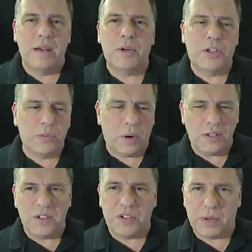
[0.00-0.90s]
but you
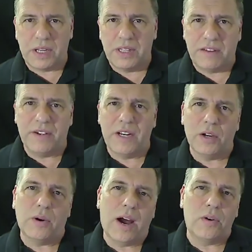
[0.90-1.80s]
want to spread that
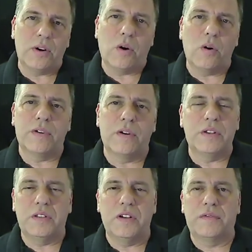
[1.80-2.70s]
video out over
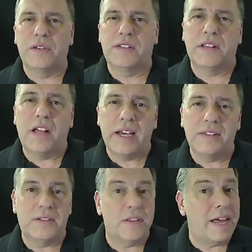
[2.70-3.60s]
different
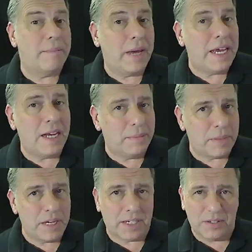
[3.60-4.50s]
slides that may not
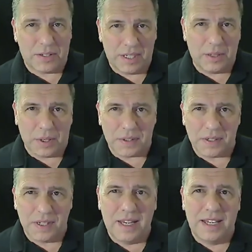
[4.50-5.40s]
be contiguous.